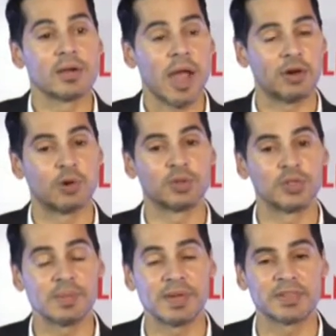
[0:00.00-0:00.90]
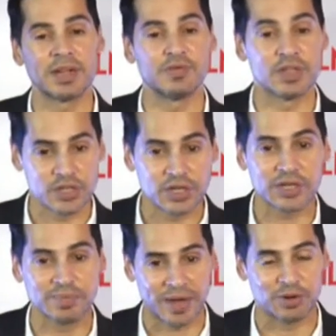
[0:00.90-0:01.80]
I hope to see myself this year
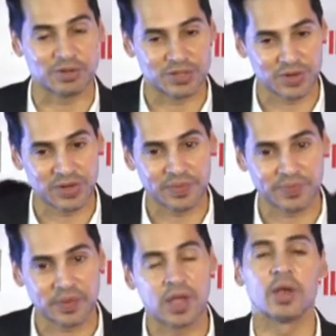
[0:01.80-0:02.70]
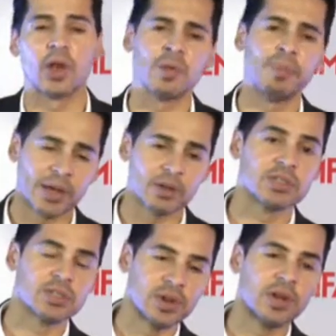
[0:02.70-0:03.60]
back on screen. Not back on
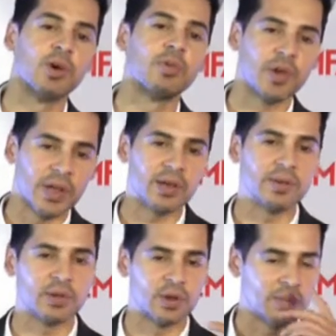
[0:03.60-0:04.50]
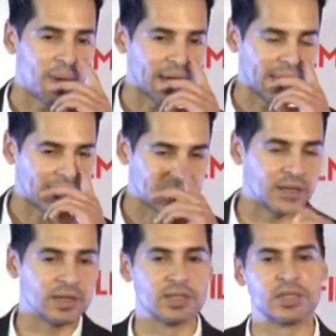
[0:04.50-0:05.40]
screen, hopefully, you know, back acting
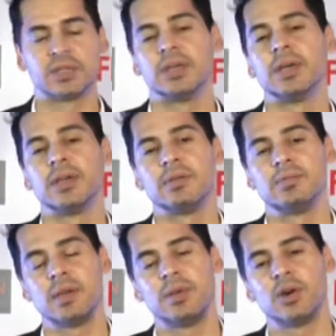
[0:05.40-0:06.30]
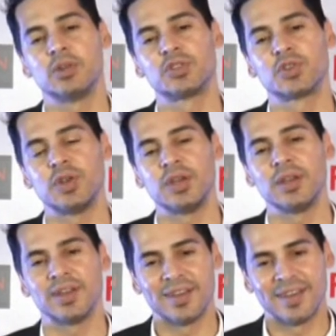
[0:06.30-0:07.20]
this year and maybe on screen
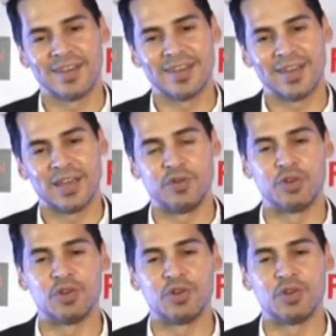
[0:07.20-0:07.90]
if it